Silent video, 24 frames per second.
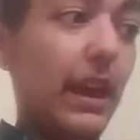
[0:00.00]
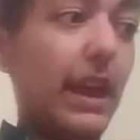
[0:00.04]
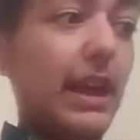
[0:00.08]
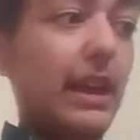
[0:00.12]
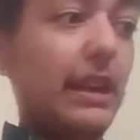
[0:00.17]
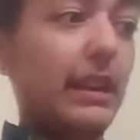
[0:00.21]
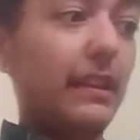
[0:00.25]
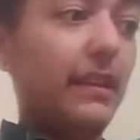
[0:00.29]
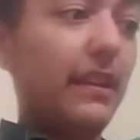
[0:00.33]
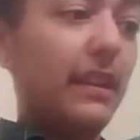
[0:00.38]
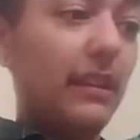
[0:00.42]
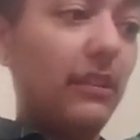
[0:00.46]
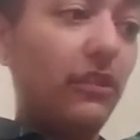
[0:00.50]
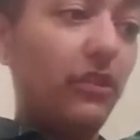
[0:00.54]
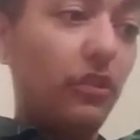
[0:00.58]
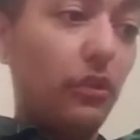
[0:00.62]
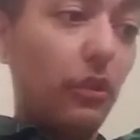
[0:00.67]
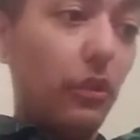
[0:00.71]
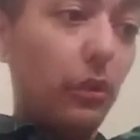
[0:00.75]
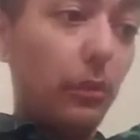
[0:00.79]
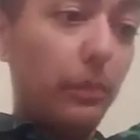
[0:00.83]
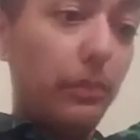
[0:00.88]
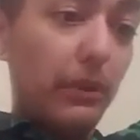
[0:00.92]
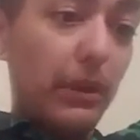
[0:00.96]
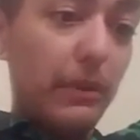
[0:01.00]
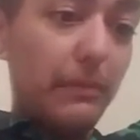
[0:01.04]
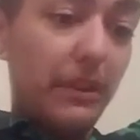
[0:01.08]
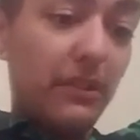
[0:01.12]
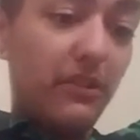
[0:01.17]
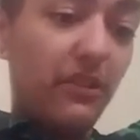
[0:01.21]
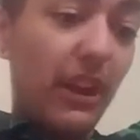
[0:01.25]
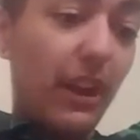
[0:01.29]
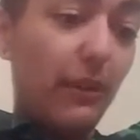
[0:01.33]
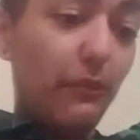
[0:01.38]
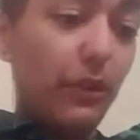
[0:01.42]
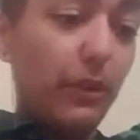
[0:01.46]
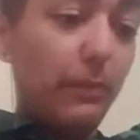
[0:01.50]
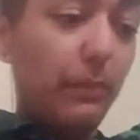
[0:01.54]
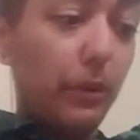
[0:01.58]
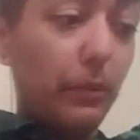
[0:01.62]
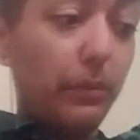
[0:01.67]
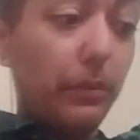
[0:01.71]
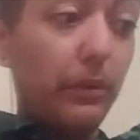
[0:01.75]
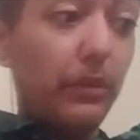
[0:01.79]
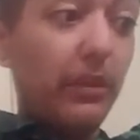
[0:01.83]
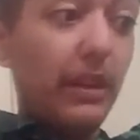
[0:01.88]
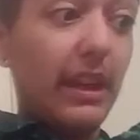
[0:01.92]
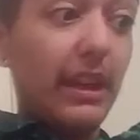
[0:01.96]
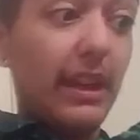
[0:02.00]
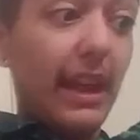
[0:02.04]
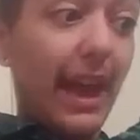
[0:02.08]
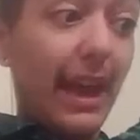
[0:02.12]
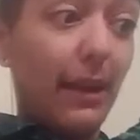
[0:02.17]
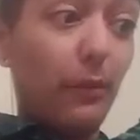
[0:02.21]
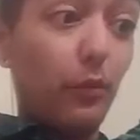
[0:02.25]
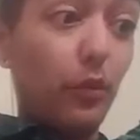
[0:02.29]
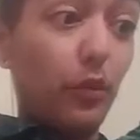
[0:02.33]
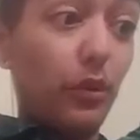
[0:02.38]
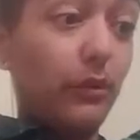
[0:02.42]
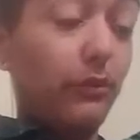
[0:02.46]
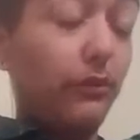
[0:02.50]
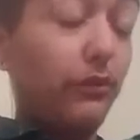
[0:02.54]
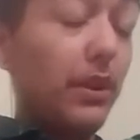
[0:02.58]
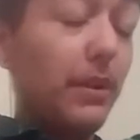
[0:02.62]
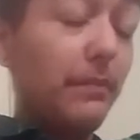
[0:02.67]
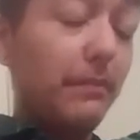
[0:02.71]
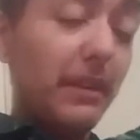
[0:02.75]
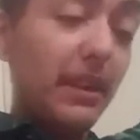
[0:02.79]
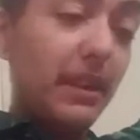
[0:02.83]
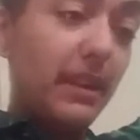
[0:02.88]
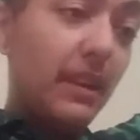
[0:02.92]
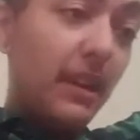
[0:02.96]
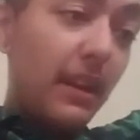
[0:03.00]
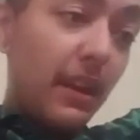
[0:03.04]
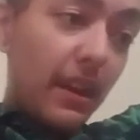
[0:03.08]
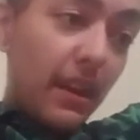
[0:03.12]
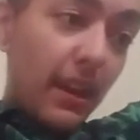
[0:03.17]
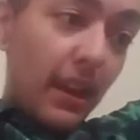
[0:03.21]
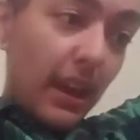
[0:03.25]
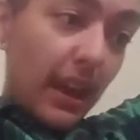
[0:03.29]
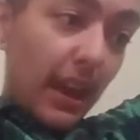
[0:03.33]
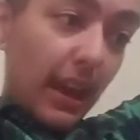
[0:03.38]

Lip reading: and he stole pretty much every purple thing at work from me.